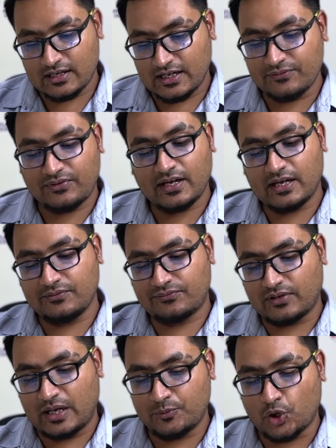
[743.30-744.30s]
if
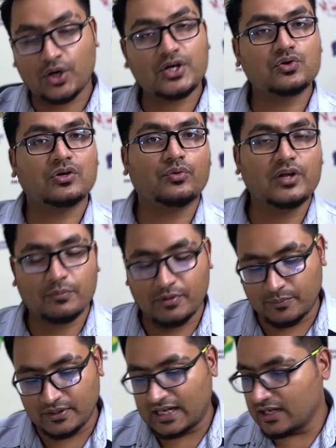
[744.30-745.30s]
I'm talking to an Odia
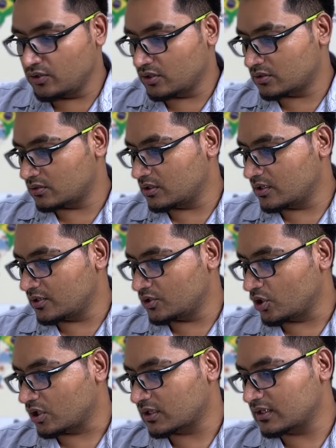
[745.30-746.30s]
people, I'll not
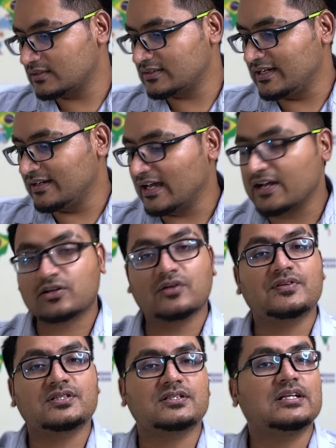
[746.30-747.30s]
talk the entire
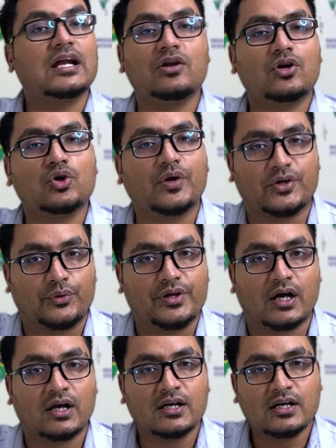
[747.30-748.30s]
conversation, I'll not do in
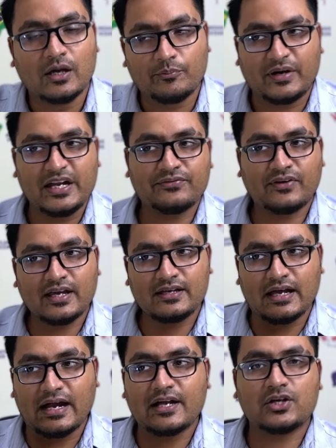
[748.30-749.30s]
Odia. But if I
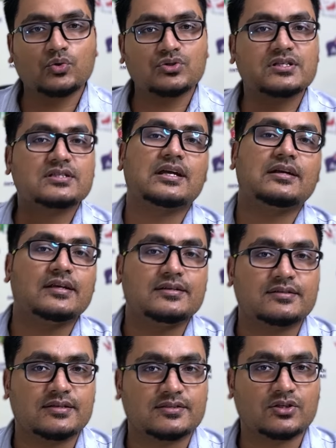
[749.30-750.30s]
add 2-3
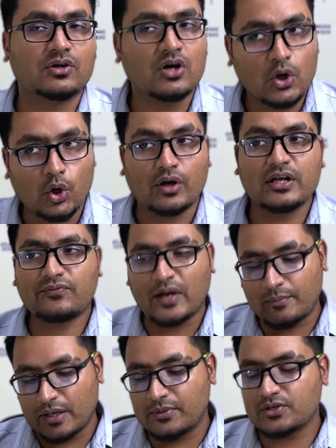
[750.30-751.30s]
sentences, or if
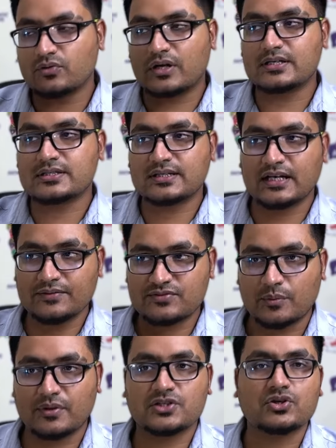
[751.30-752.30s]
I'm able to understand if
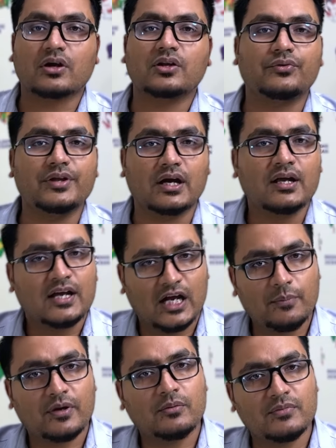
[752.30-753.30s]
someone is talking Odia,
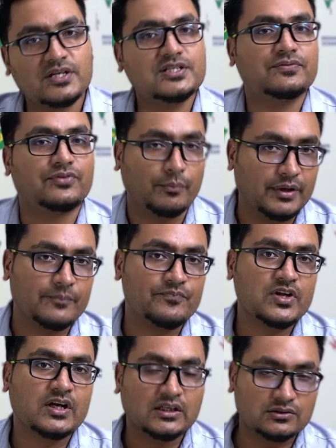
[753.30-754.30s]
it becomes easy for me.
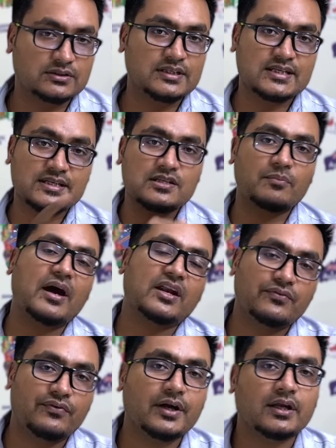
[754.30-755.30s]
So this is the
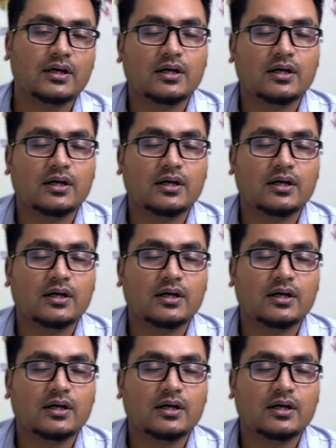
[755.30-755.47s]
benefit